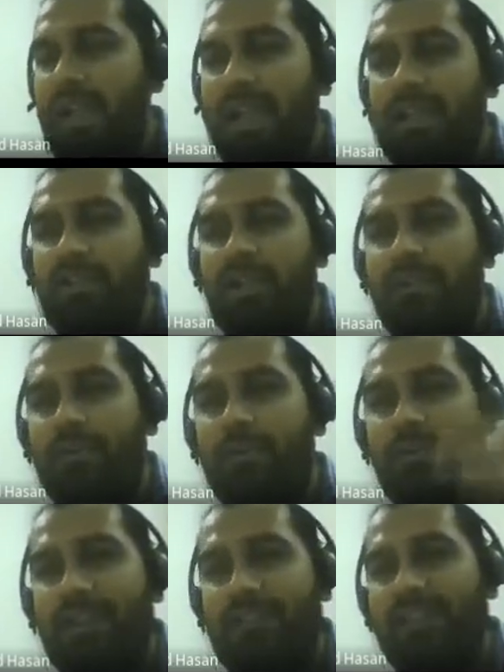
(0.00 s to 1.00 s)
and you have
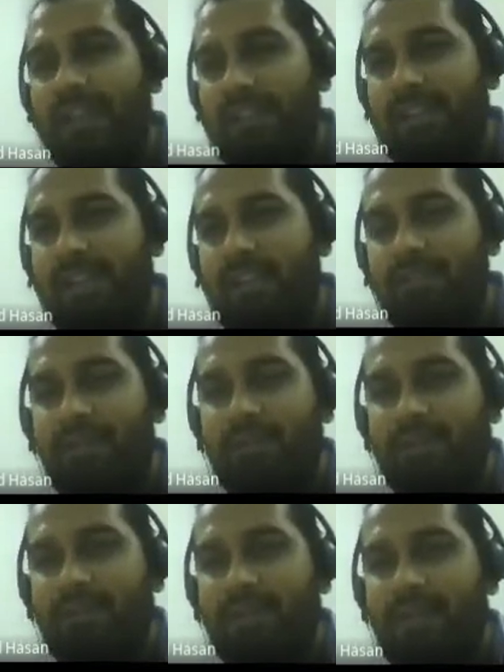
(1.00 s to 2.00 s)
to fetch that thing
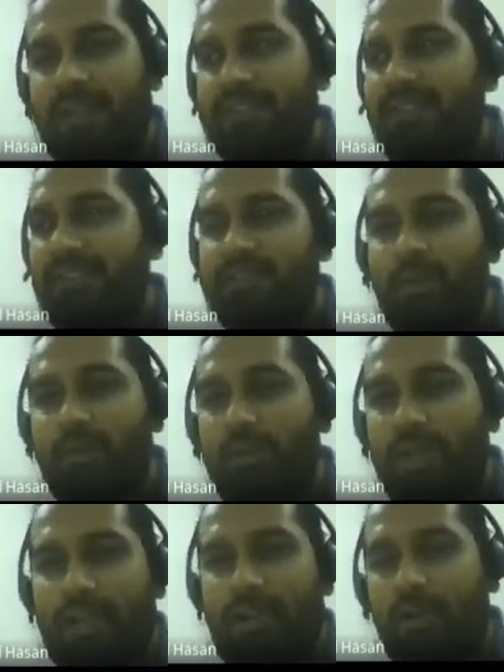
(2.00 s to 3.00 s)
from somewhere else, and it's going to
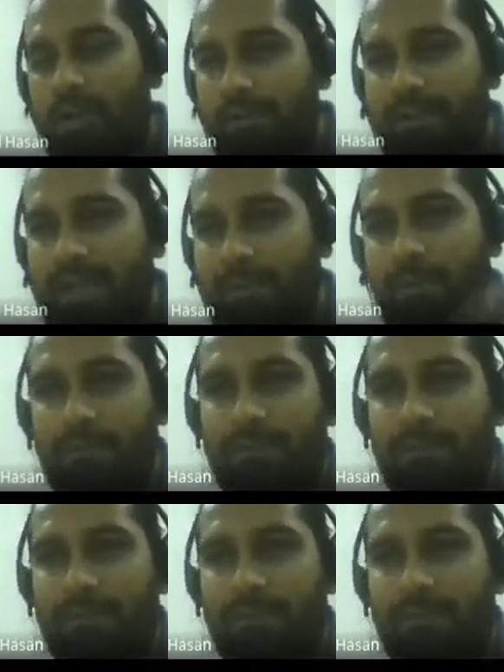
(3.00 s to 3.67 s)
take a lot of time to